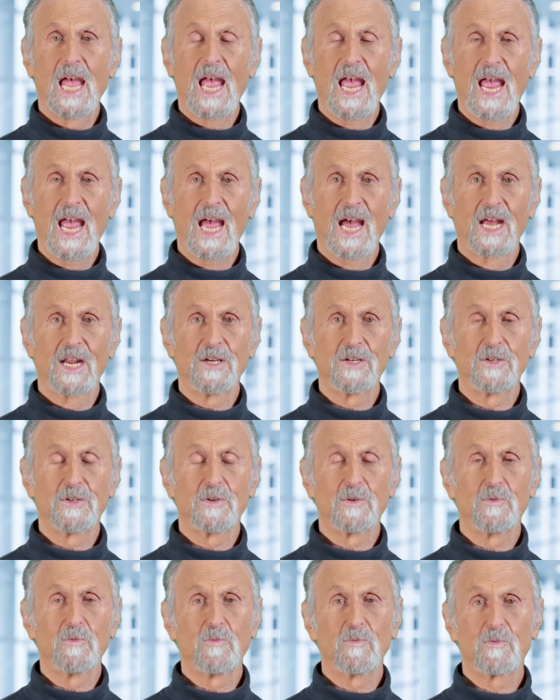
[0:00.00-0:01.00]

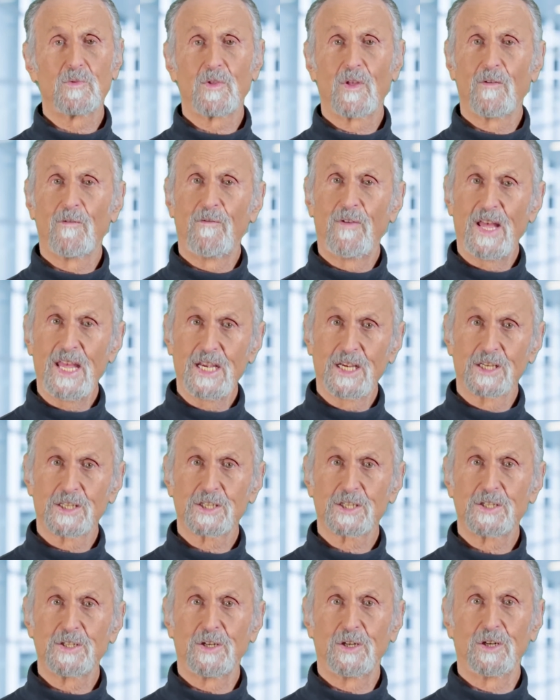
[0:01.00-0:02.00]
And the
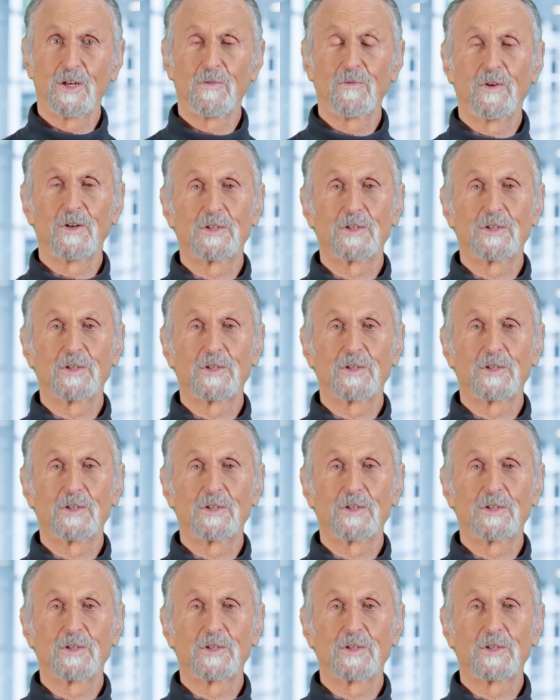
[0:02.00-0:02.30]
vagus nerve,